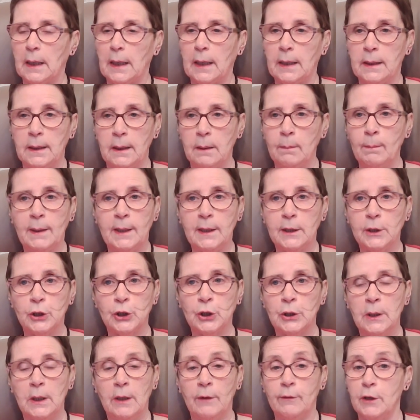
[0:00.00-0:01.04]
an
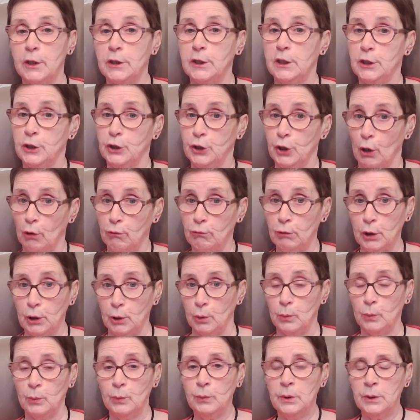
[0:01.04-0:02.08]
image that is your
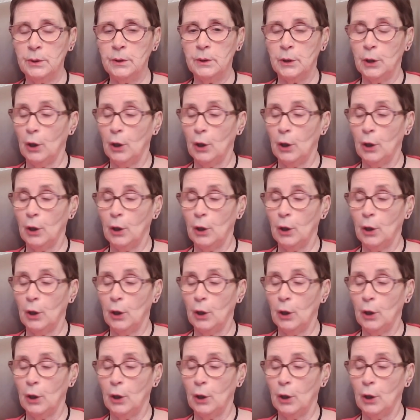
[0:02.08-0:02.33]
own